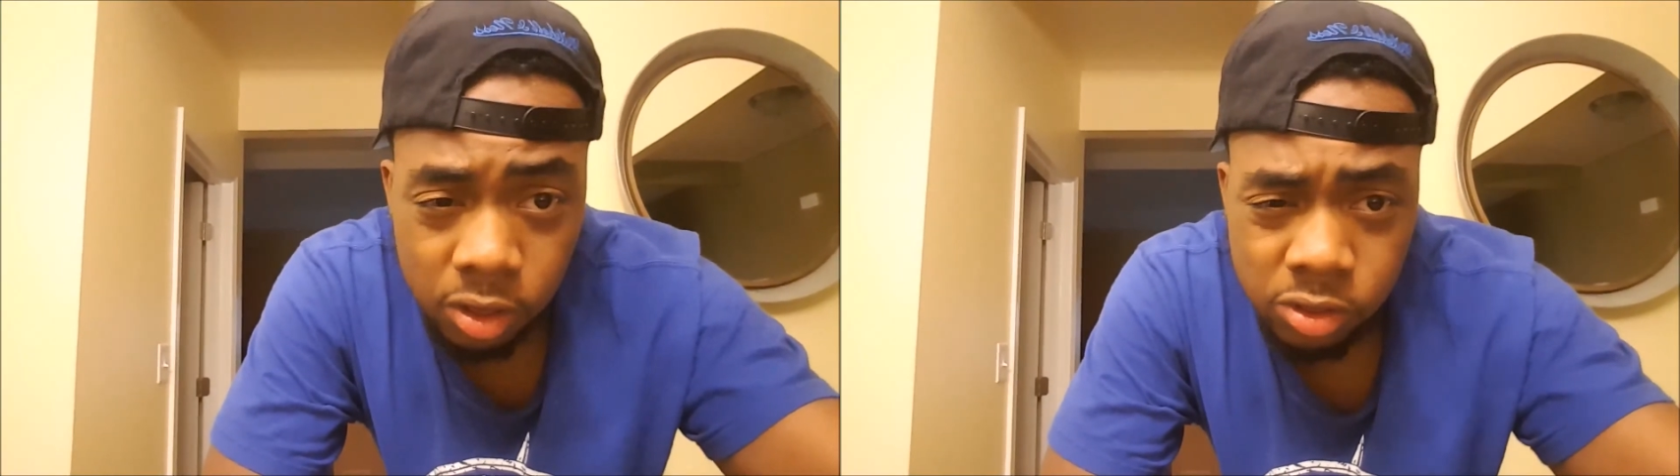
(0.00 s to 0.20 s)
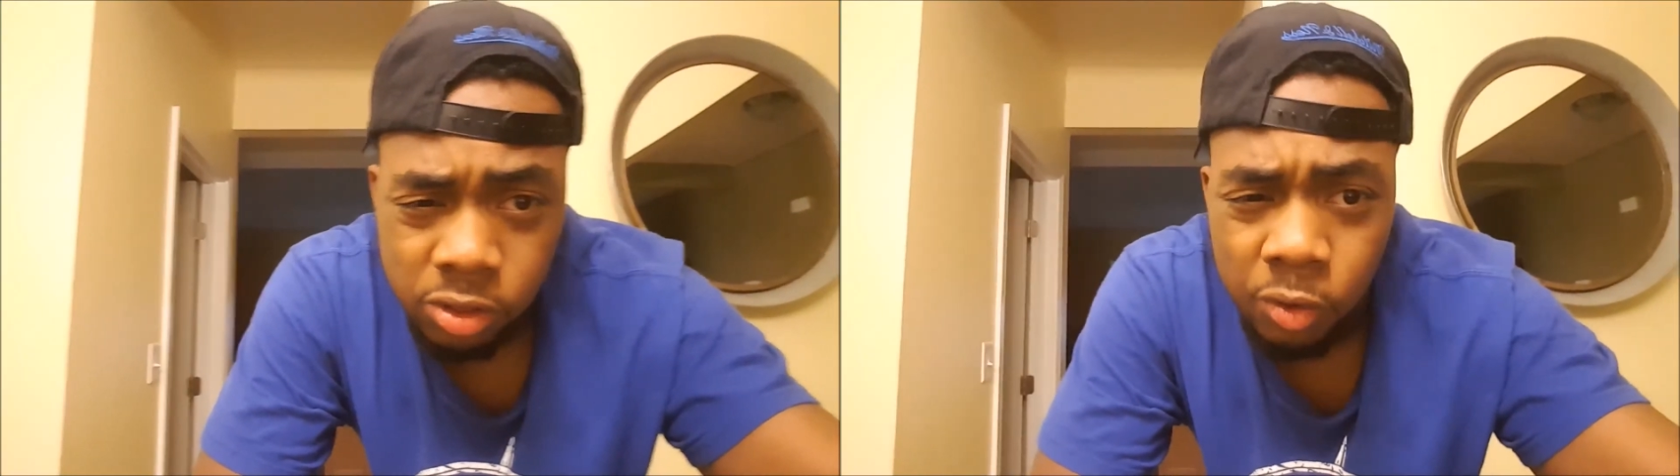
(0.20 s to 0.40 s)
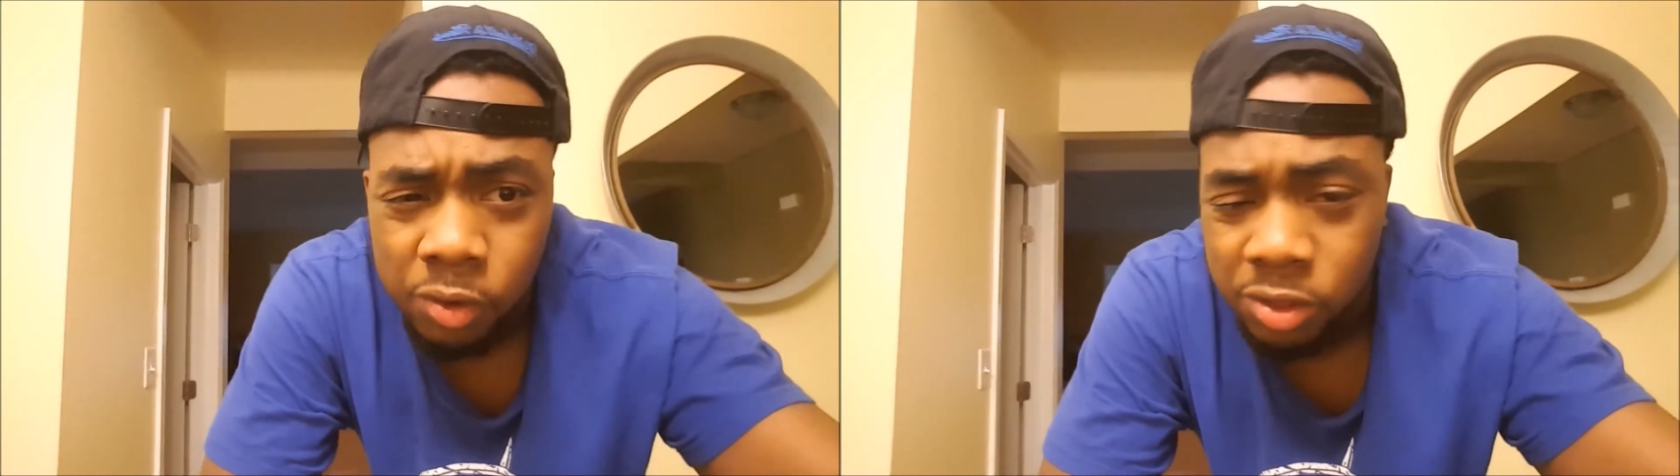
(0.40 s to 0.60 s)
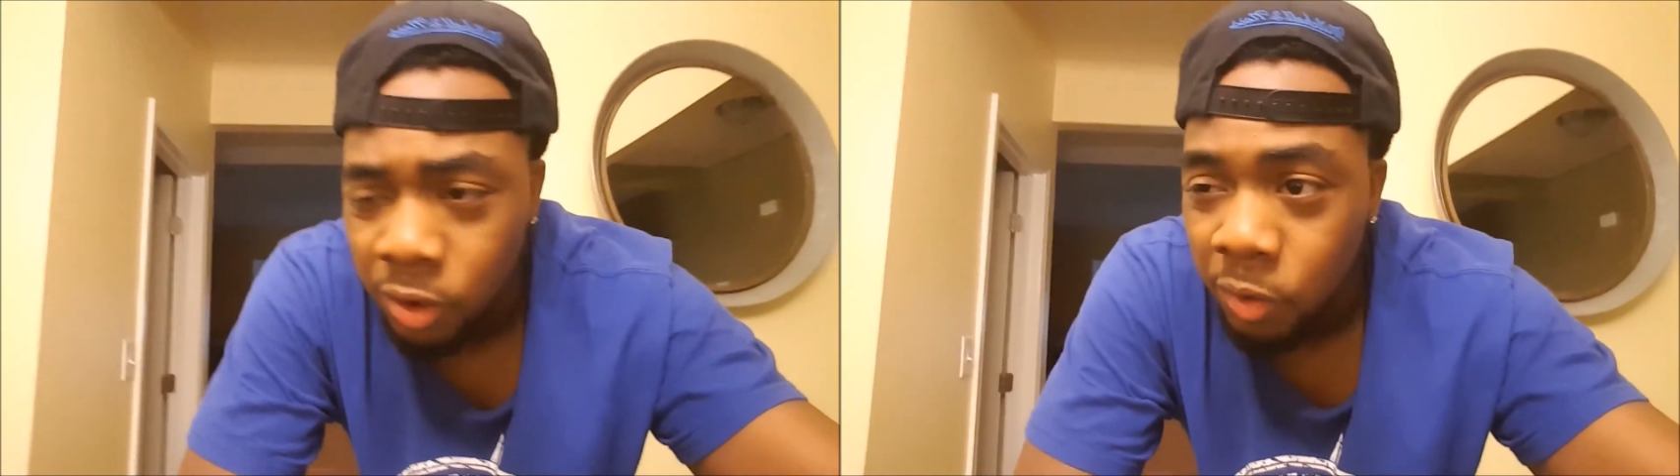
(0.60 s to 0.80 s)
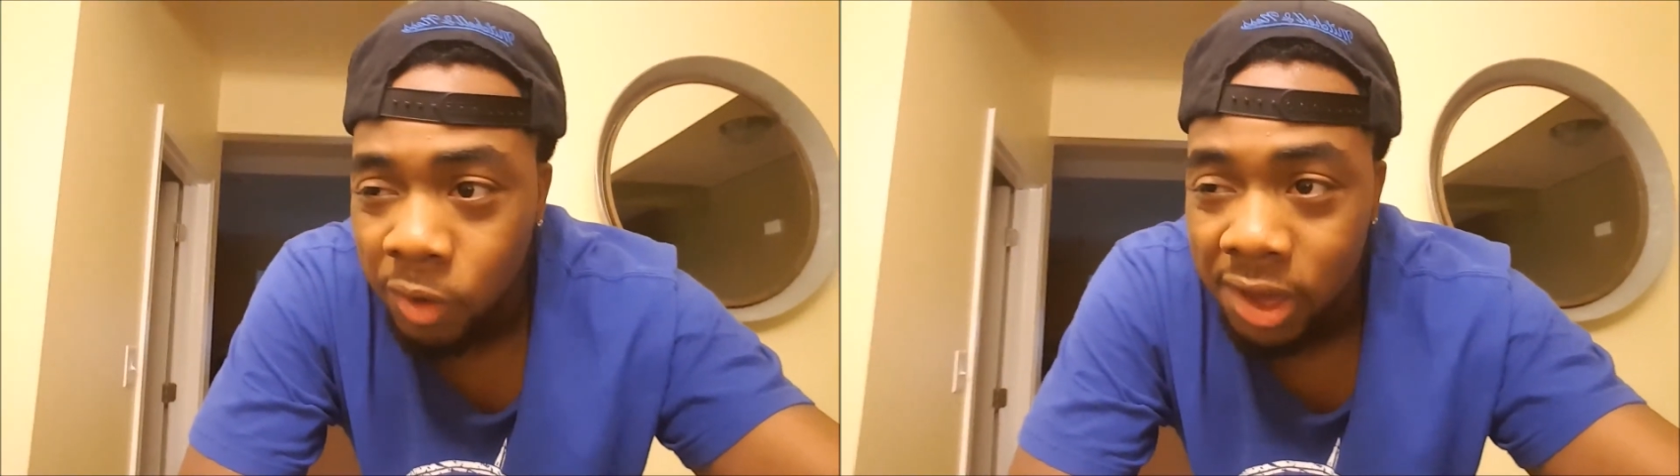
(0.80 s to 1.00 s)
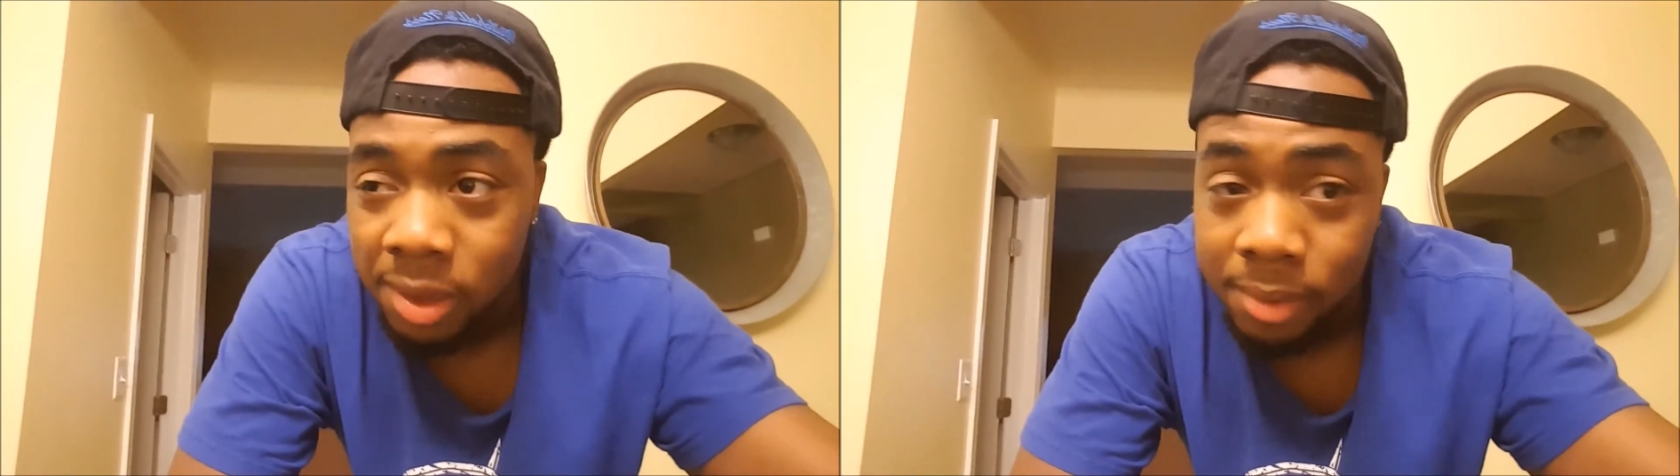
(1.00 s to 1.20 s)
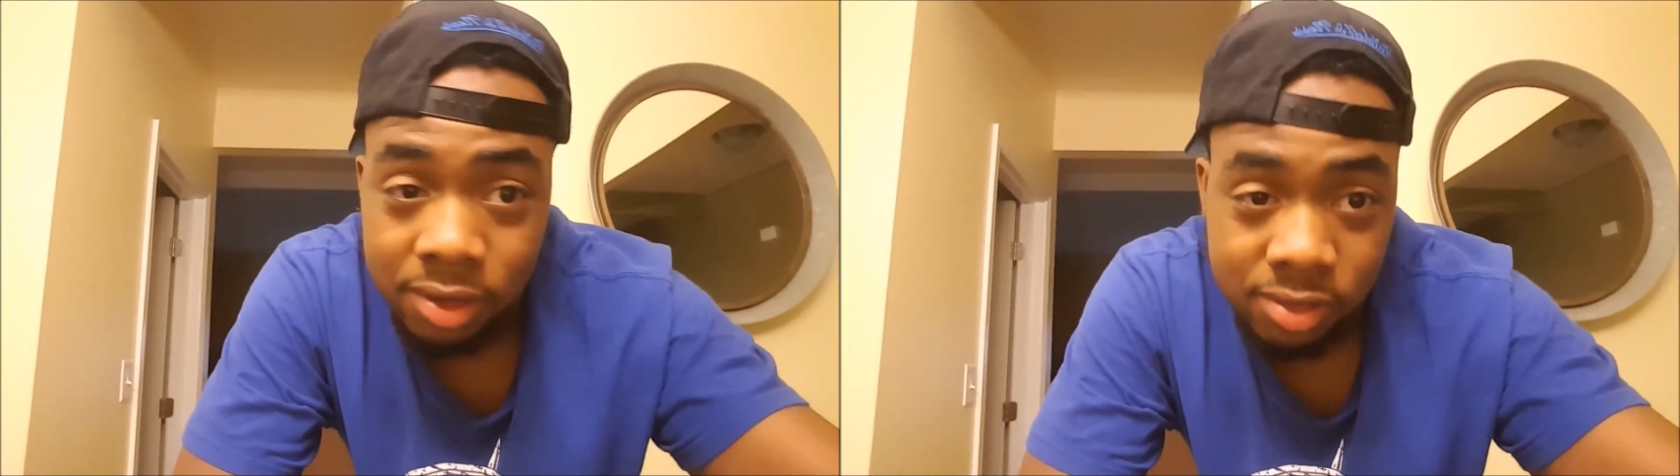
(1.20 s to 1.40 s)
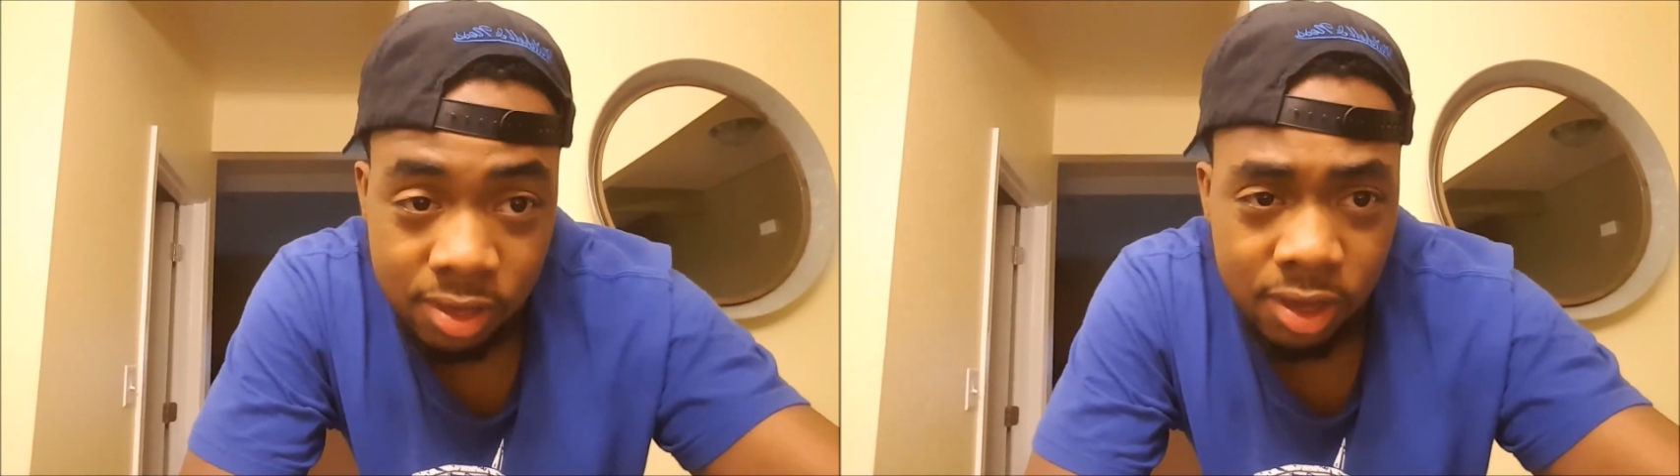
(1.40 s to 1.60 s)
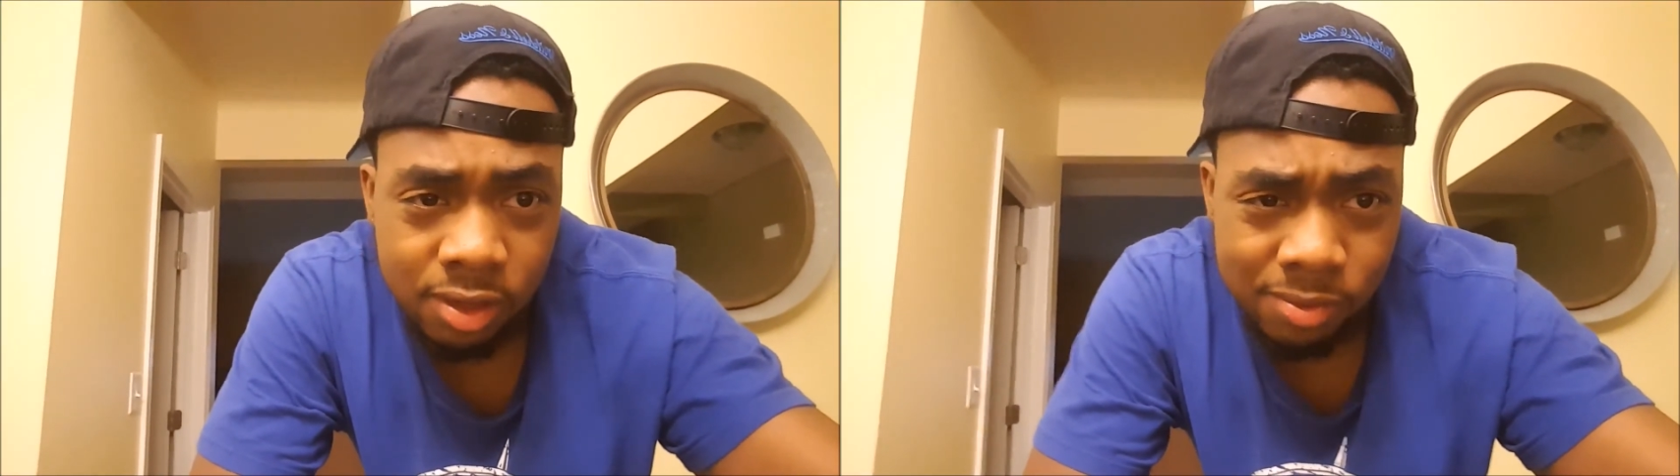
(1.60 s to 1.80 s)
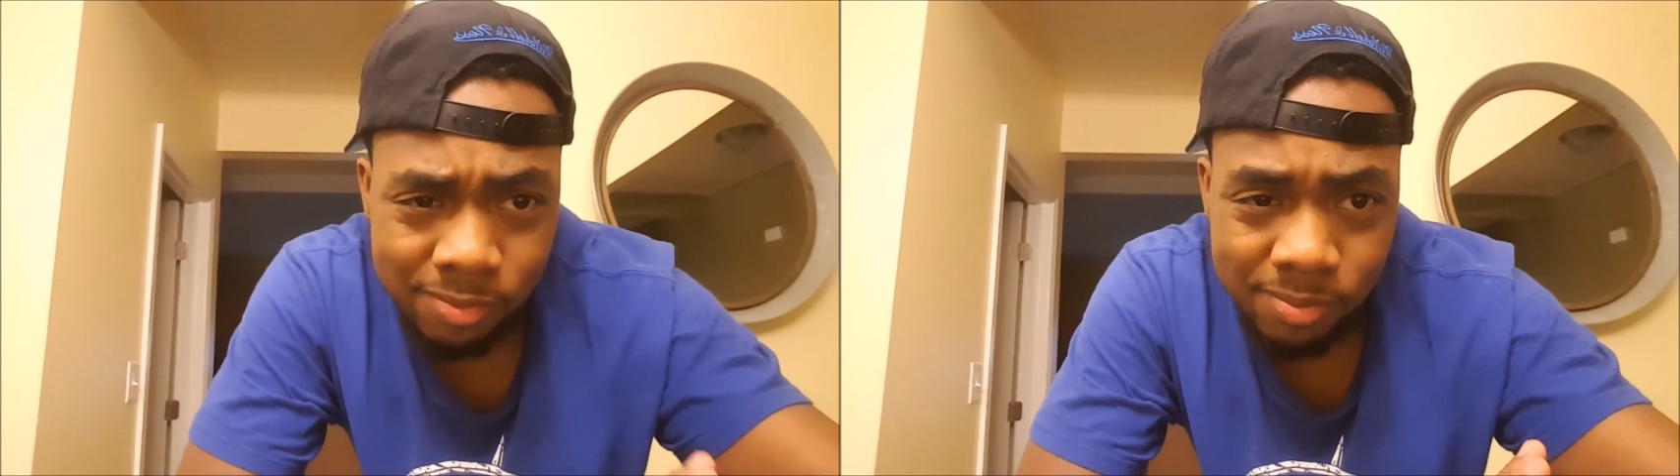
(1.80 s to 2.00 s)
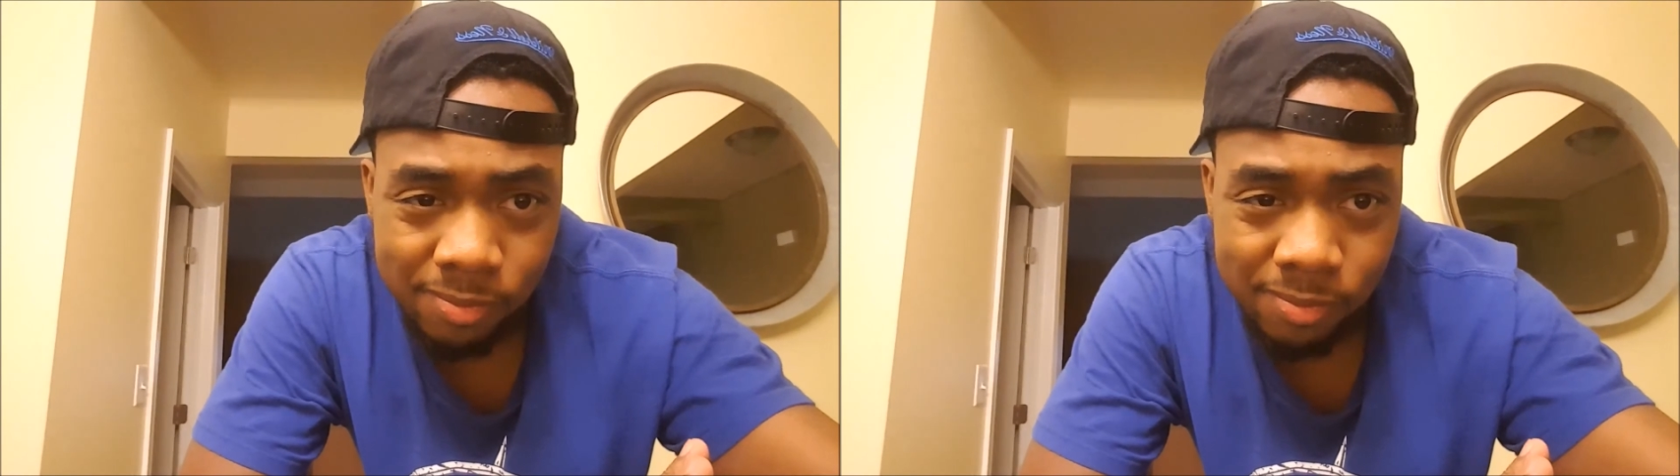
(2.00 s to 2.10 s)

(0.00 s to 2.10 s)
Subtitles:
So in no way am I saying